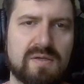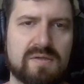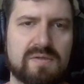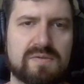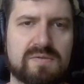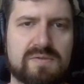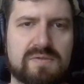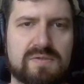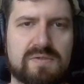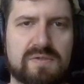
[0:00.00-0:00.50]

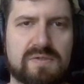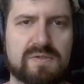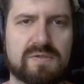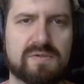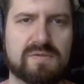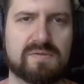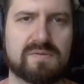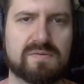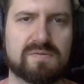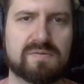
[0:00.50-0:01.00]

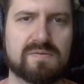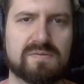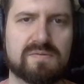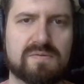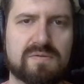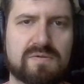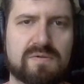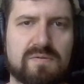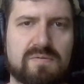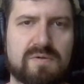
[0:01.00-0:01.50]
So,
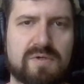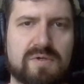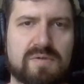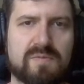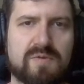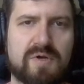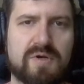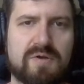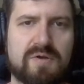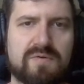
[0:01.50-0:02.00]
quick
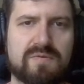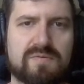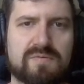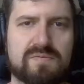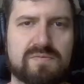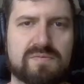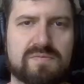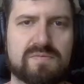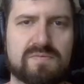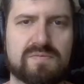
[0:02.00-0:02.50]
brown
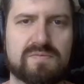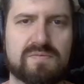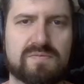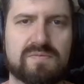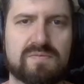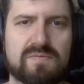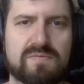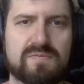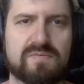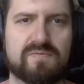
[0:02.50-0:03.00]

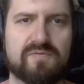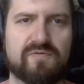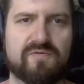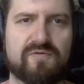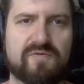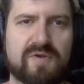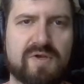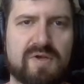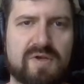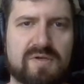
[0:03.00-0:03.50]

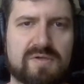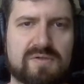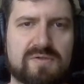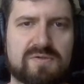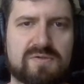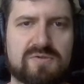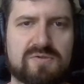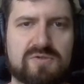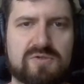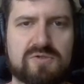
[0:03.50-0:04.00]

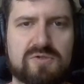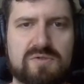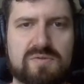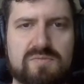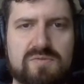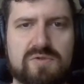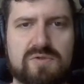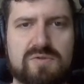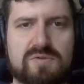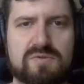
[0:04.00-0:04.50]
fox
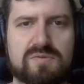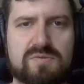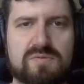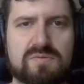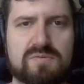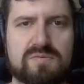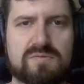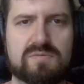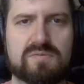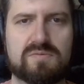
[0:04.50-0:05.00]
jumps.
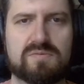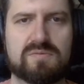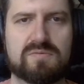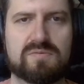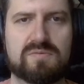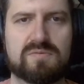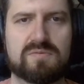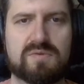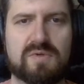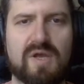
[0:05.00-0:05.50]

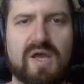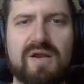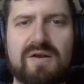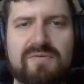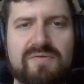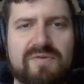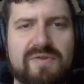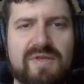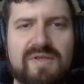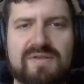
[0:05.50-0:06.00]
I
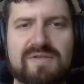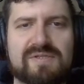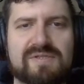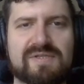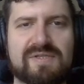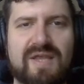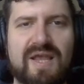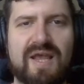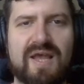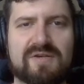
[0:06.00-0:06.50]
don't think this
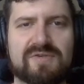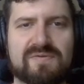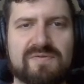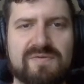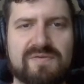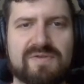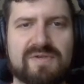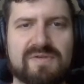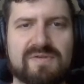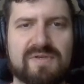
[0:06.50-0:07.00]
is the actual
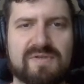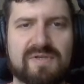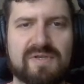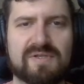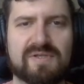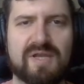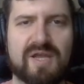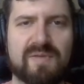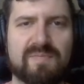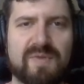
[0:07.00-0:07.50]
thing that they
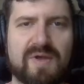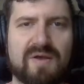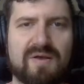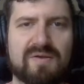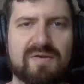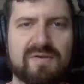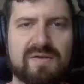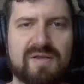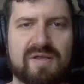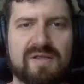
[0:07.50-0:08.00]
type
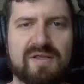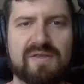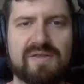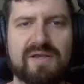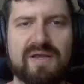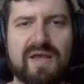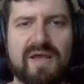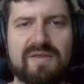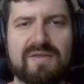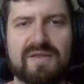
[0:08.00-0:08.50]
out.
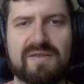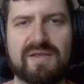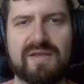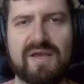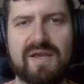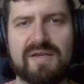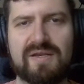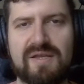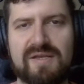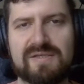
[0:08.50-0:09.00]
I think the
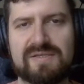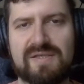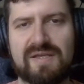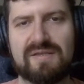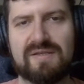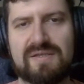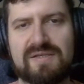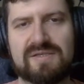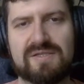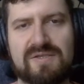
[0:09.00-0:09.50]
idea is
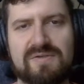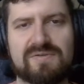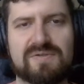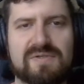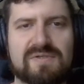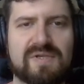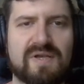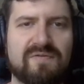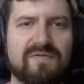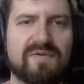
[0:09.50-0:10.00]
that this
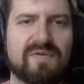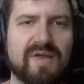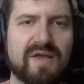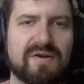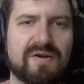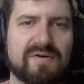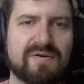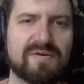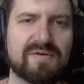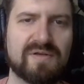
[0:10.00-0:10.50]
uses every
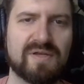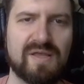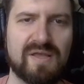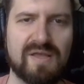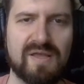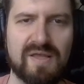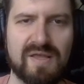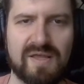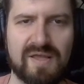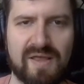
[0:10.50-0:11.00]
letter
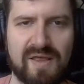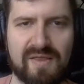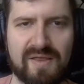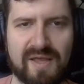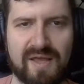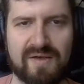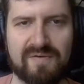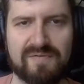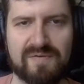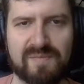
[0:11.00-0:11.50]
in the
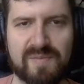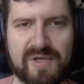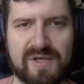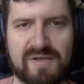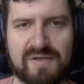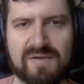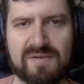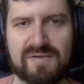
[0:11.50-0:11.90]
alphabet.